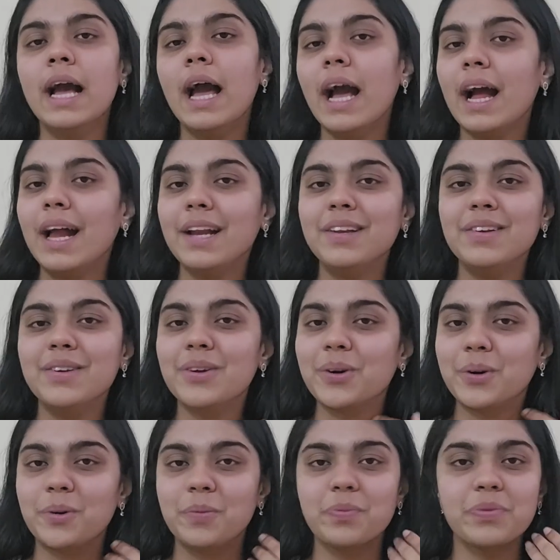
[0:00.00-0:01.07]
And
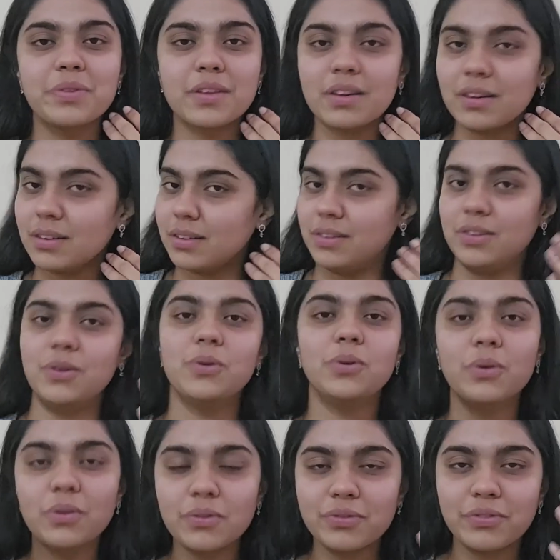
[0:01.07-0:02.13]
you
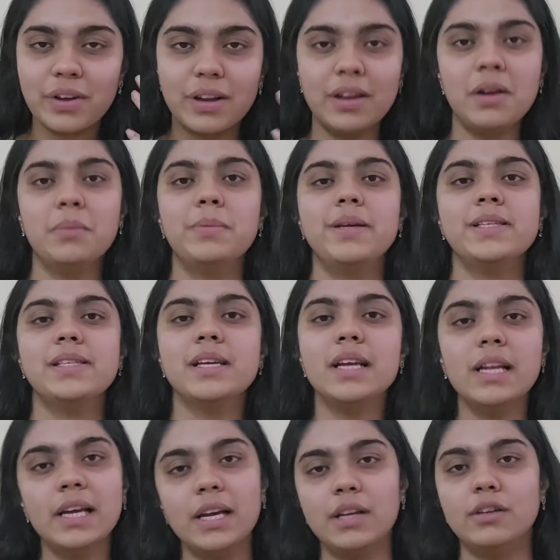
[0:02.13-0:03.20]
know, very
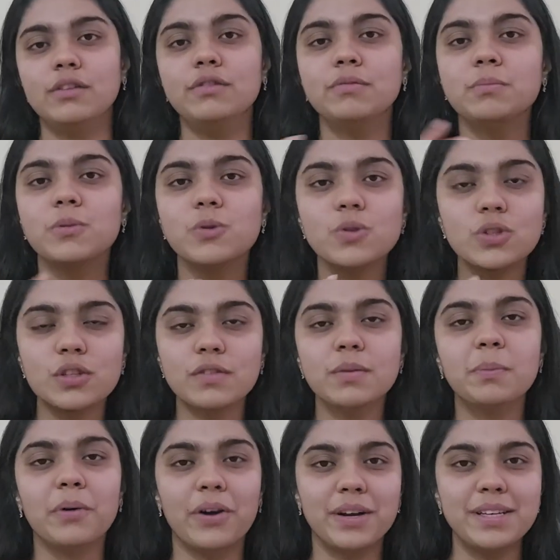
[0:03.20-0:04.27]
amazingly enough, most of the
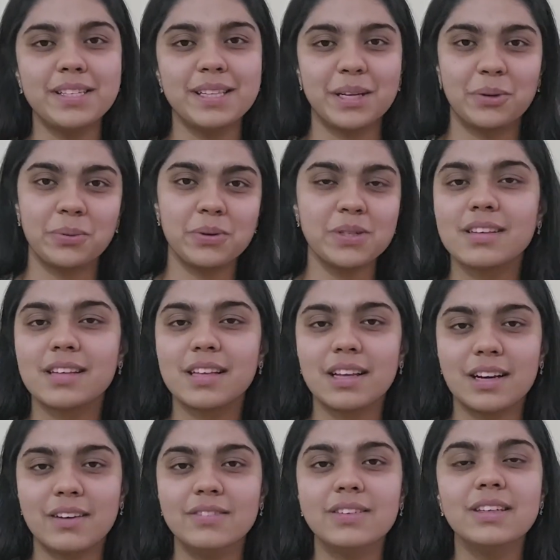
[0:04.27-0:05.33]
points that was
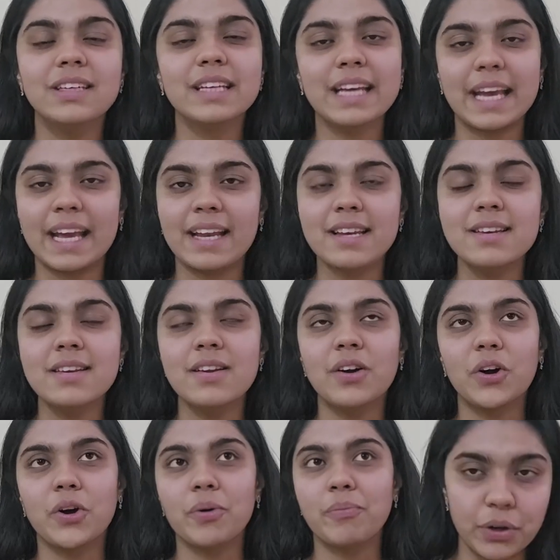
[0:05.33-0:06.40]
covered in
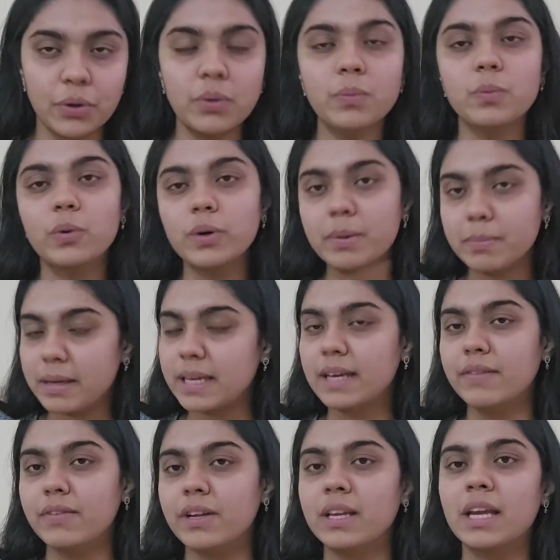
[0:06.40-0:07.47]
video would be
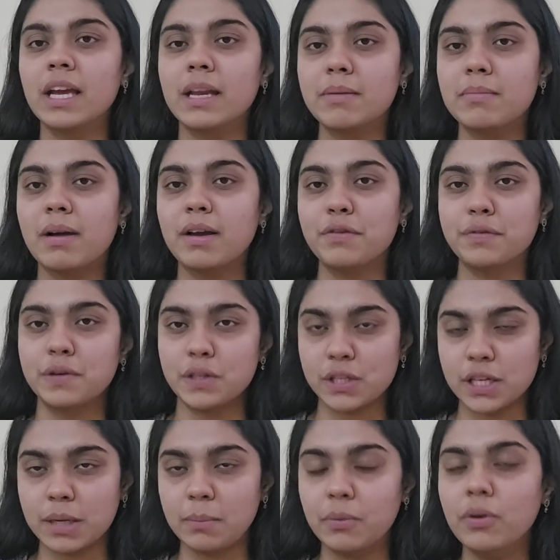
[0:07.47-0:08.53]
given in my
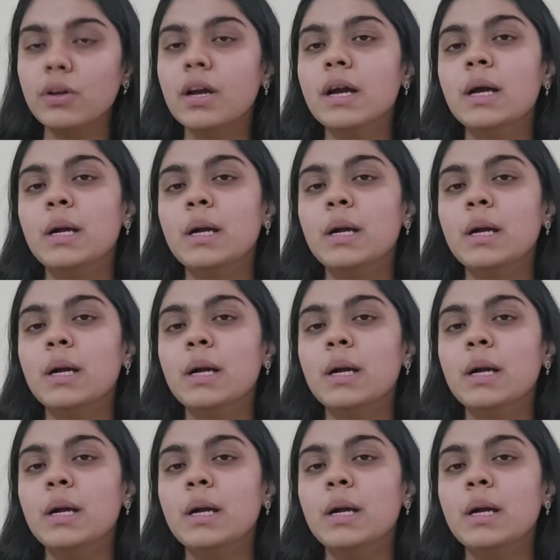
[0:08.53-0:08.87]
first aid book.